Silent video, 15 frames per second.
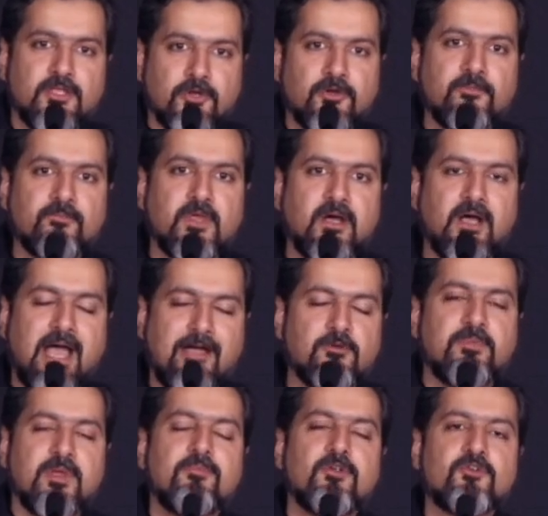you know, I
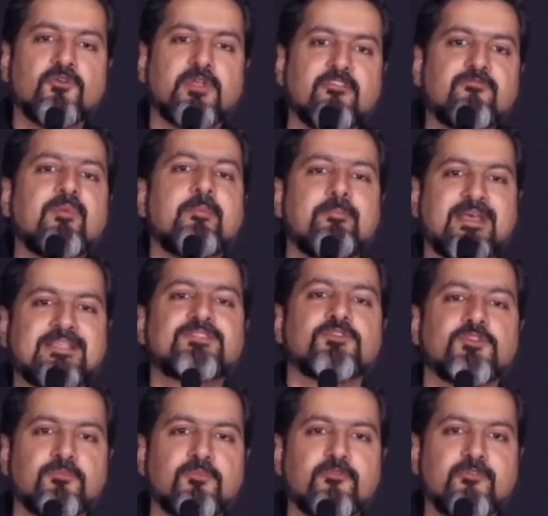would be able to give my best
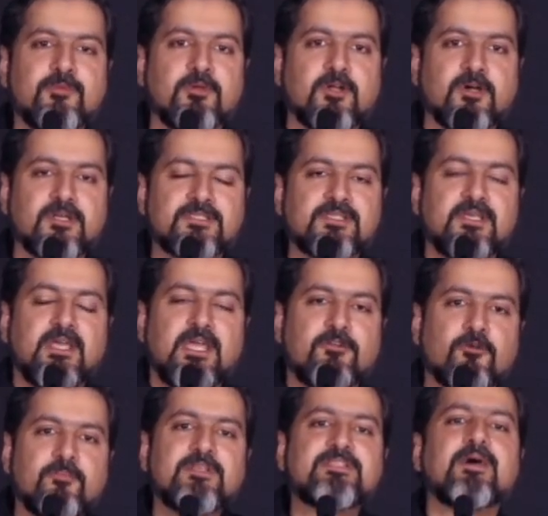to the movie, because
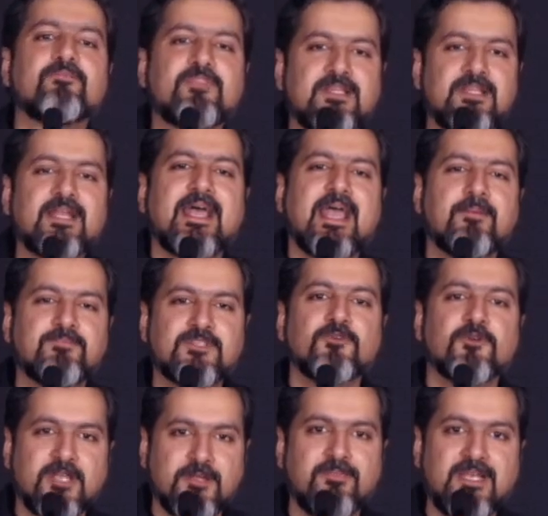it would be something that I
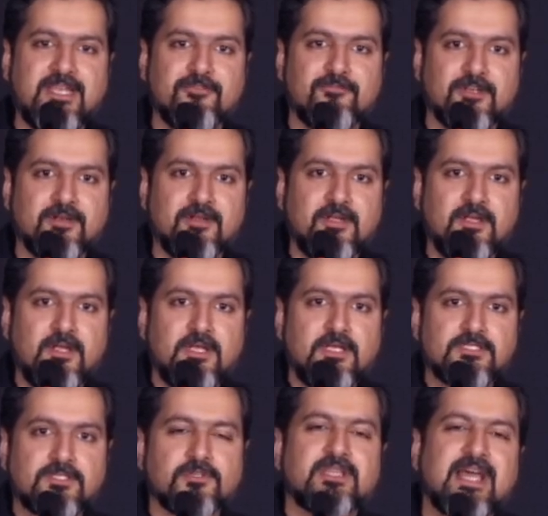absolutely believe in.
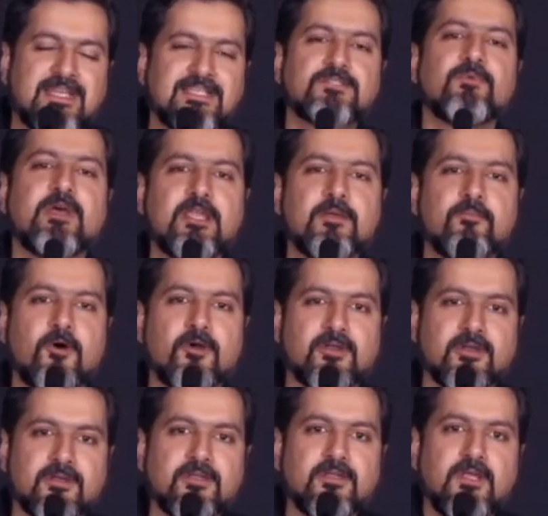So that is very
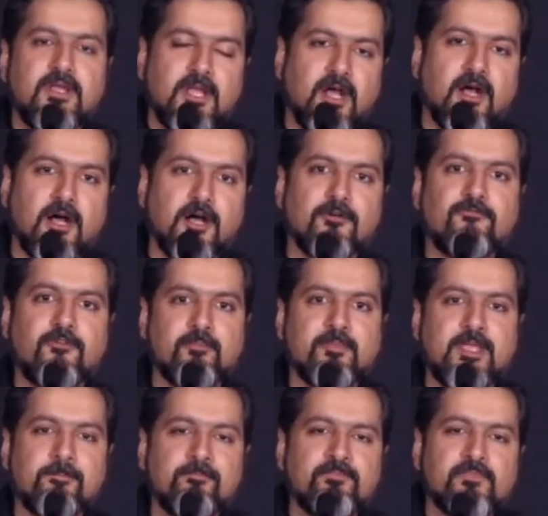important for
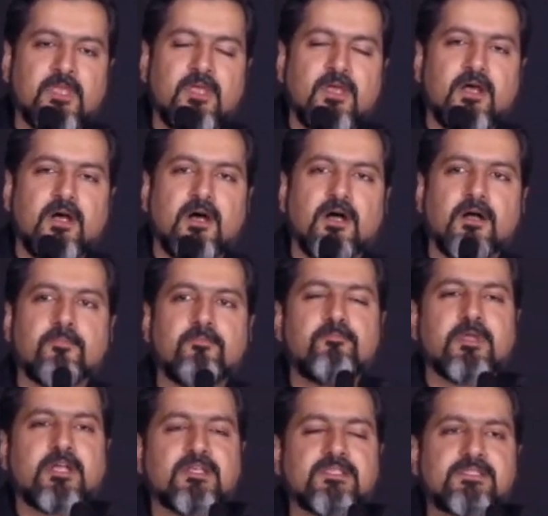me.
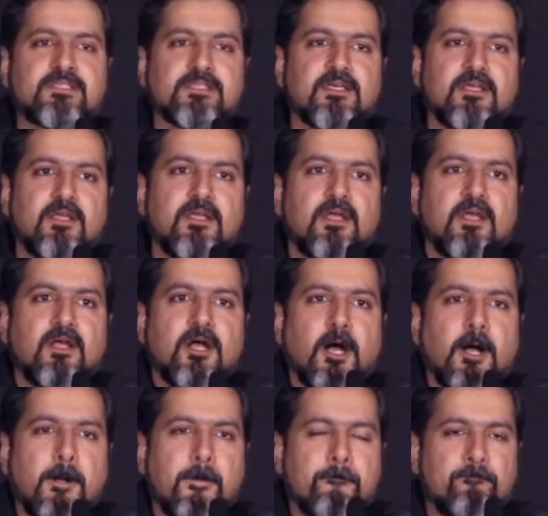Because
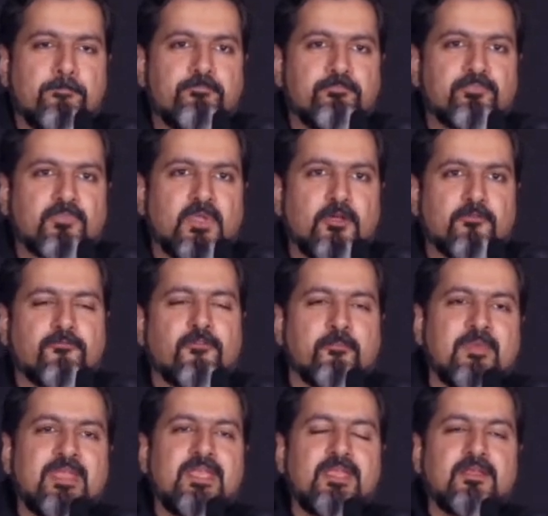
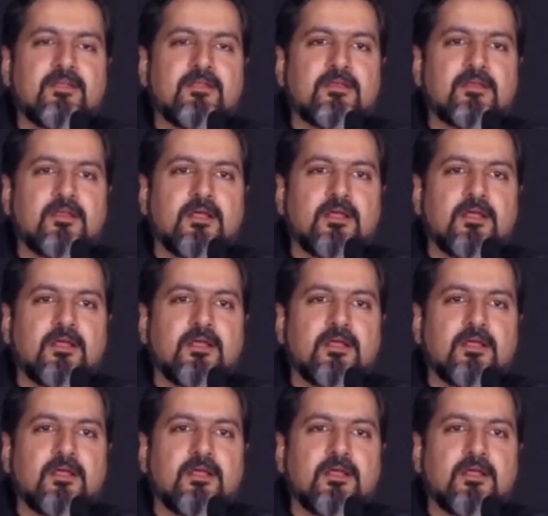for me,